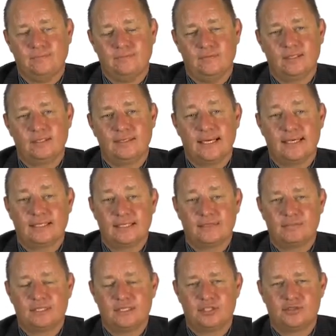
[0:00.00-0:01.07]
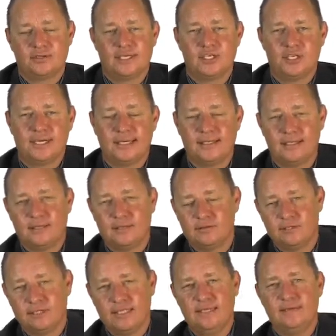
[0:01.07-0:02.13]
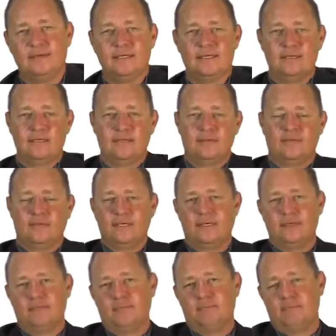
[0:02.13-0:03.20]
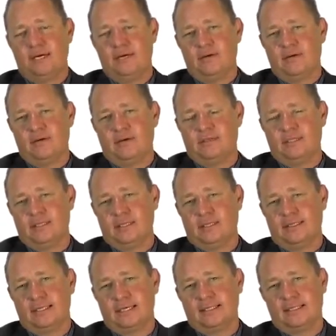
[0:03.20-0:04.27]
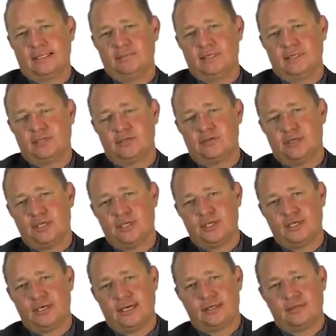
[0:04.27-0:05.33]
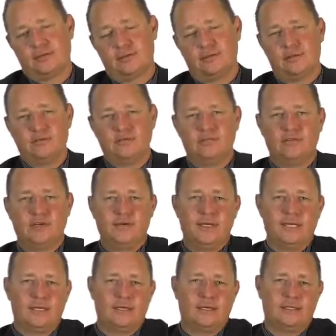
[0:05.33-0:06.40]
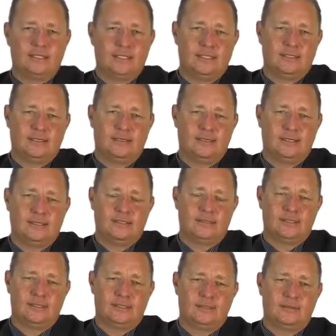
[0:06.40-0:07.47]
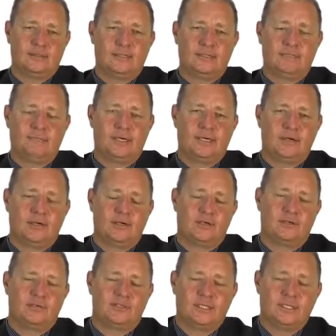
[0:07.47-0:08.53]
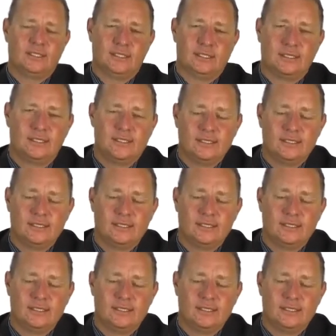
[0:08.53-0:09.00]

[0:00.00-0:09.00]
The Tax Administration Act, and you'll see the paragraphs in the Tax Administration Act are very closely aligned to the paragraphs in the